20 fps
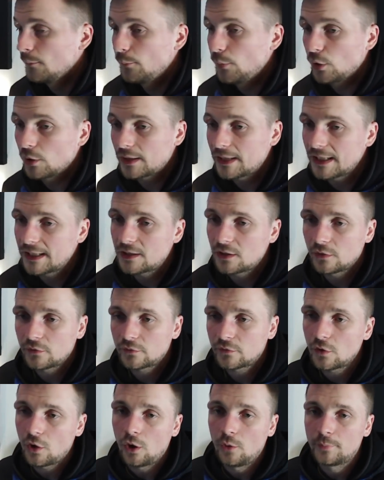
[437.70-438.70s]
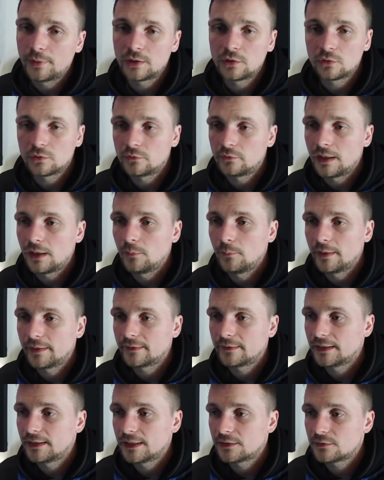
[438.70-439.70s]
But Kiko's got to be good around
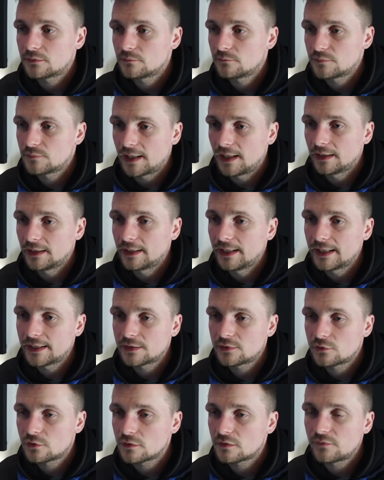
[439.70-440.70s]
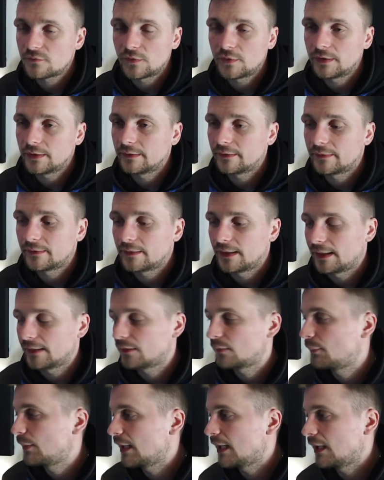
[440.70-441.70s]
Meslier, Silent S, just for his
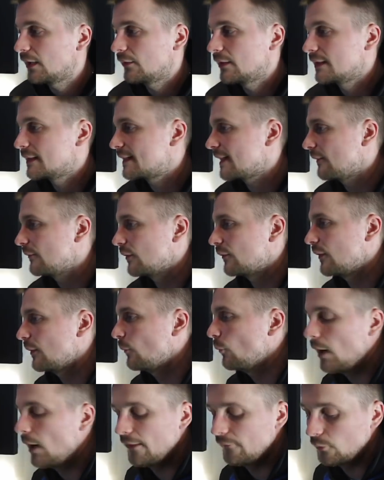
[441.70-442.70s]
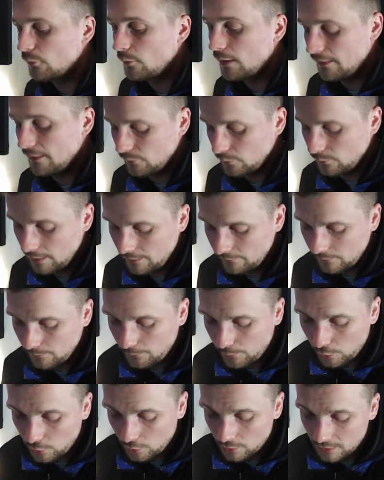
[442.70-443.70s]
experience, everything, whatever, whatever, whatever.
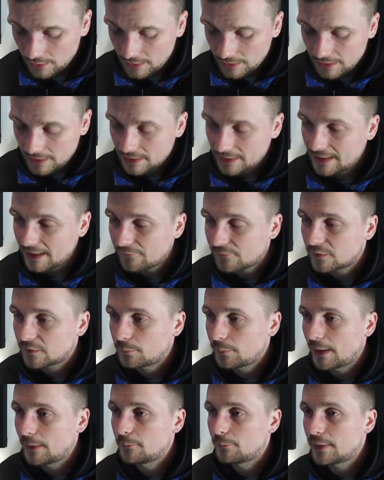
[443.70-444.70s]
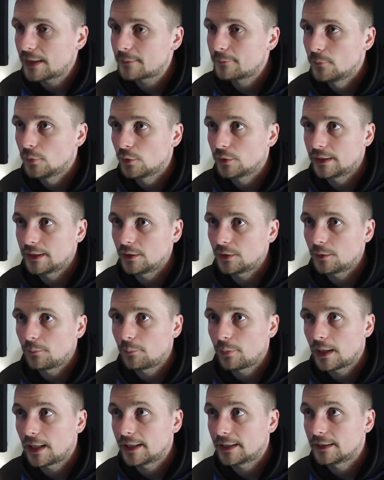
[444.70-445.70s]
But you'd have to spend big money on a
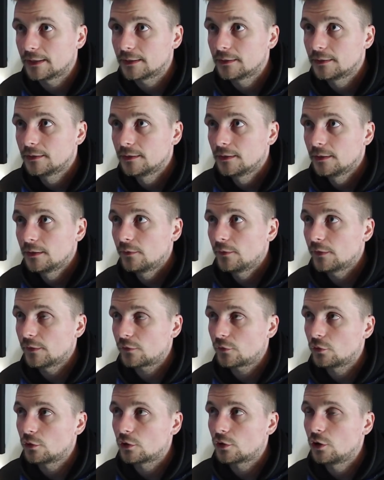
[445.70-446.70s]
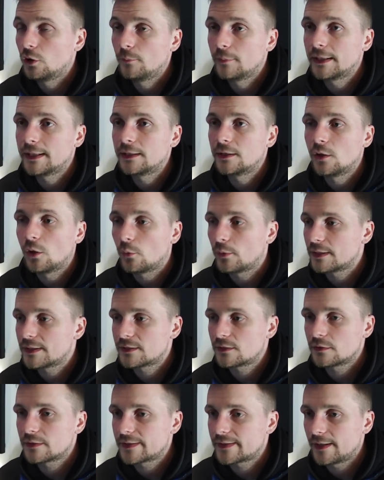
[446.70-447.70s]
player that's going to come in knowing
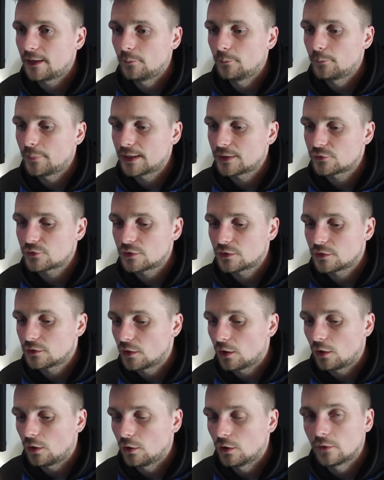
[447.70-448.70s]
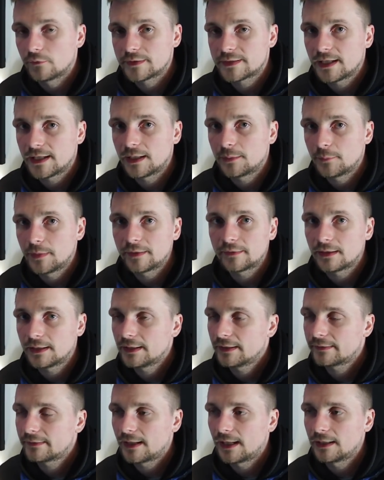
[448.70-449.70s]
he's going to sit on the bench and not overtake
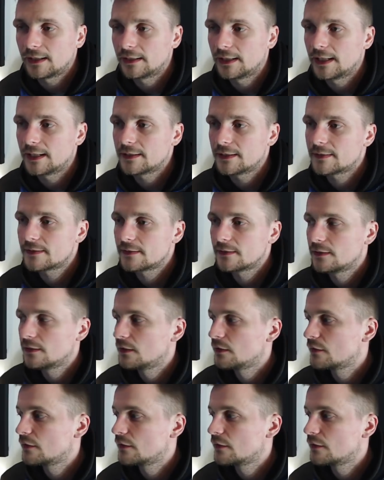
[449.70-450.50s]
Meslier, Silent S.